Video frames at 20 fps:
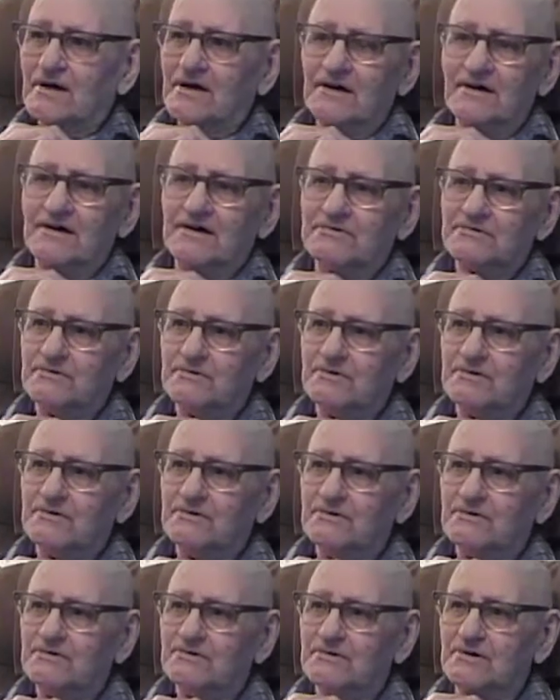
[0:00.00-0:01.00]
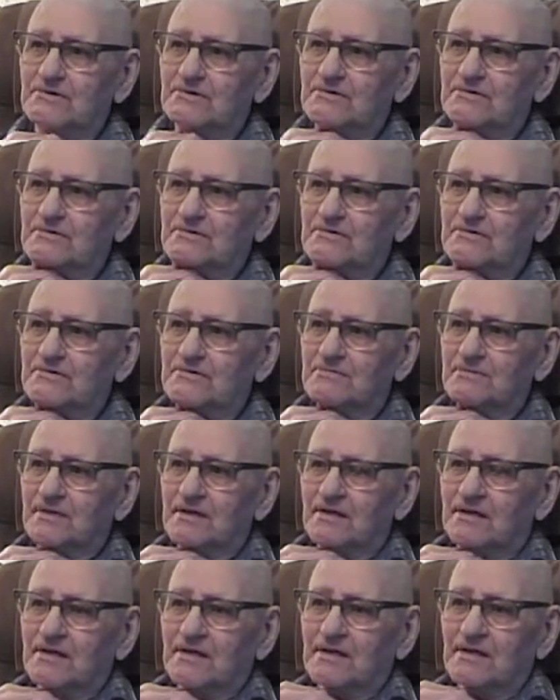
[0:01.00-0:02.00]
That's what I don't know.
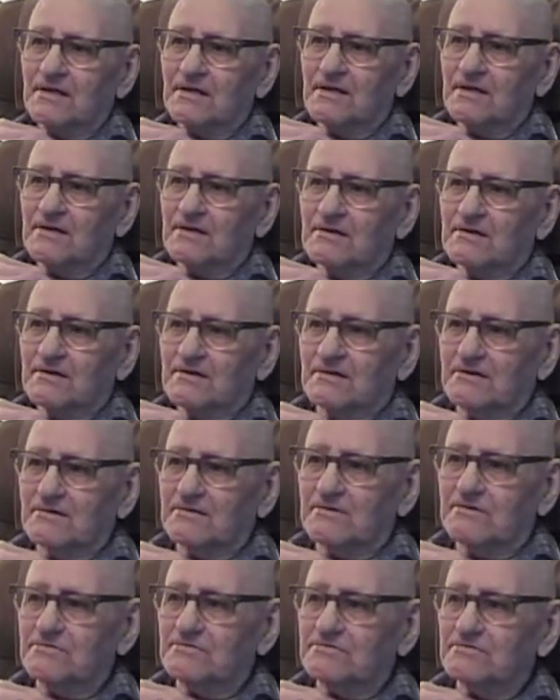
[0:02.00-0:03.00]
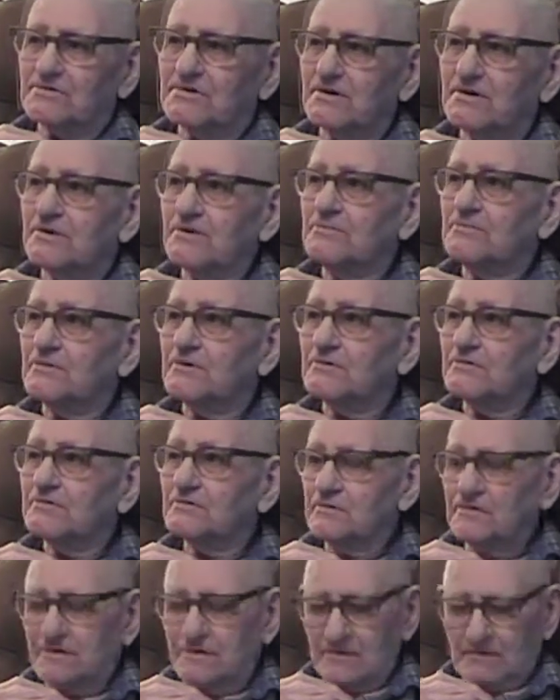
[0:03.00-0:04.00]
He used to say up there's
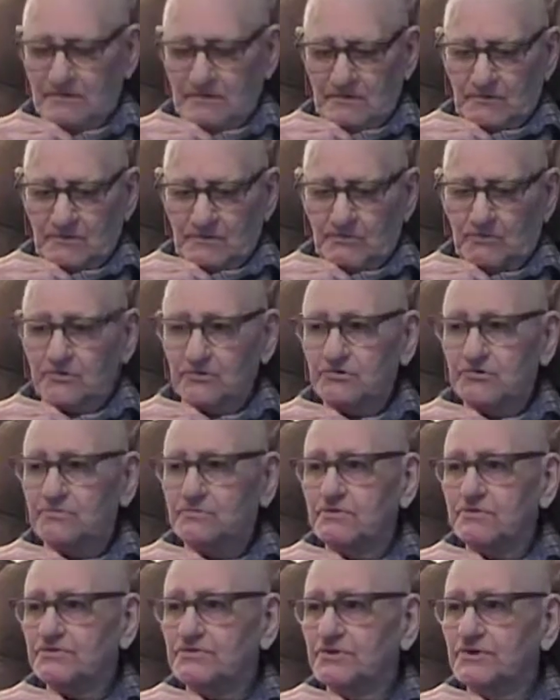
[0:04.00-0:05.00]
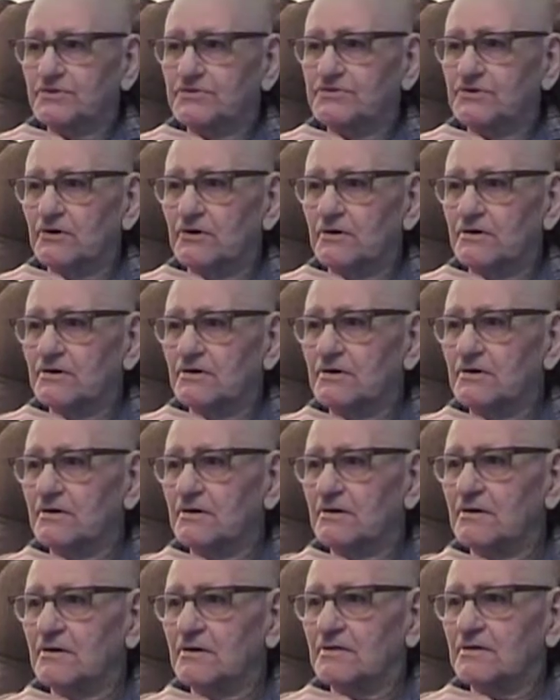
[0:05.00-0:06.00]
Wash Machine Charlie.
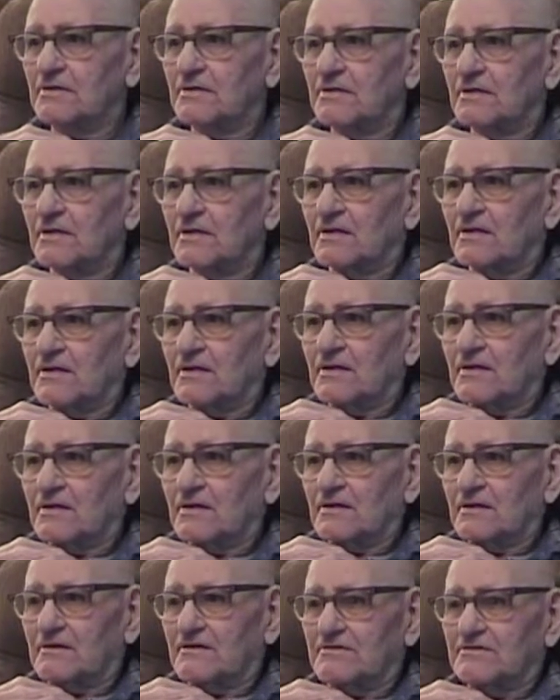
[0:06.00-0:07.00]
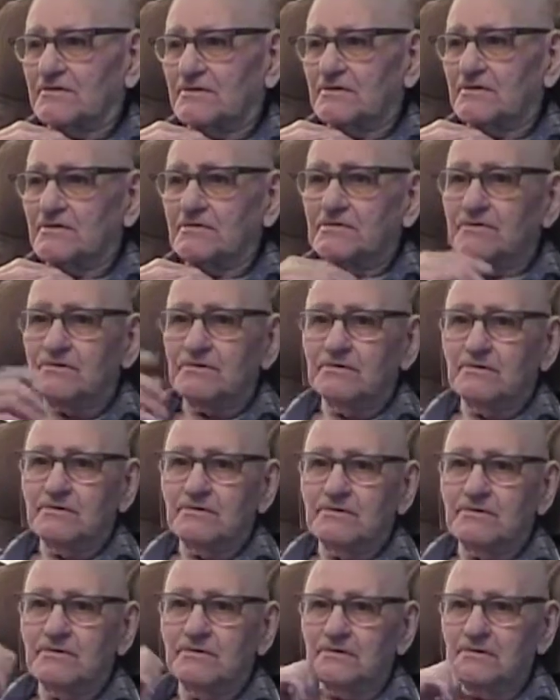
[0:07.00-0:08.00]
He said their